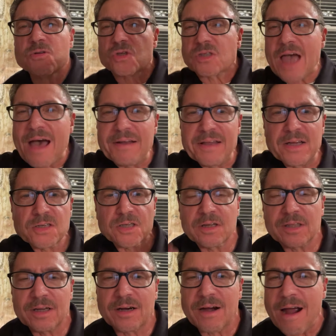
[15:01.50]
Shout, he
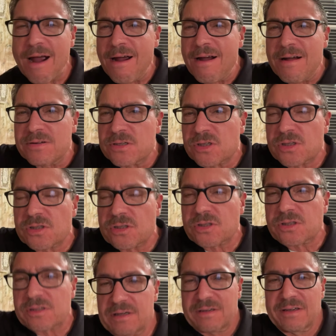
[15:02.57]
took the
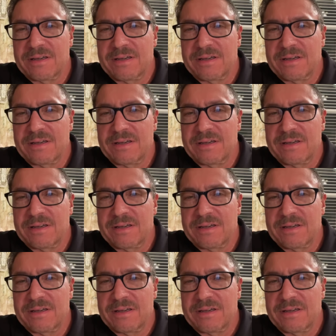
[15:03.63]
curse.